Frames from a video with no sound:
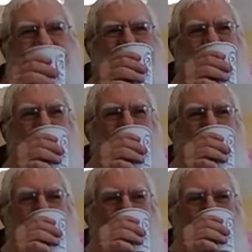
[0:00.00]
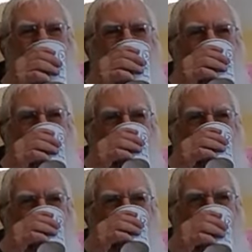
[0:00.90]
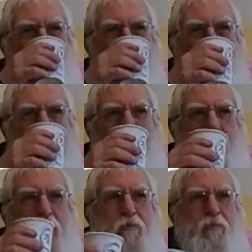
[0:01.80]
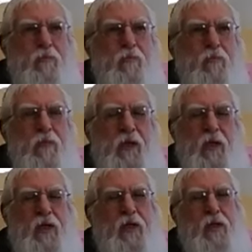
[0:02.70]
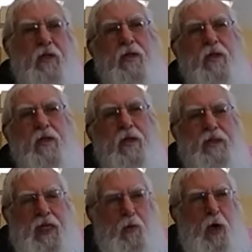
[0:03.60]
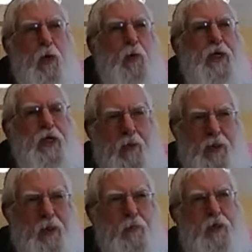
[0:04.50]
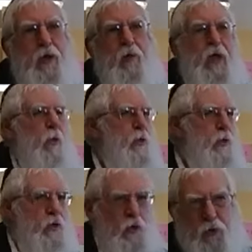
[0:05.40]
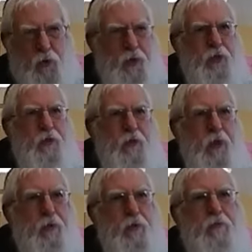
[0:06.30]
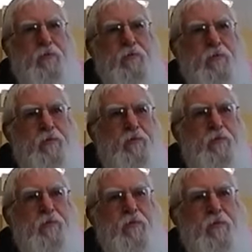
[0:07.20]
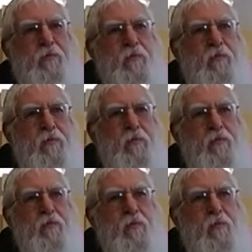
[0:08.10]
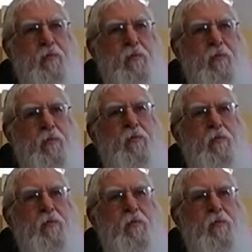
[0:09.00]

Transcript: like i guess it's just like when we're getting guidance to the Rebbe, it's like why do we need a mashpia why can't we just go straight to the Rebbe? no i understand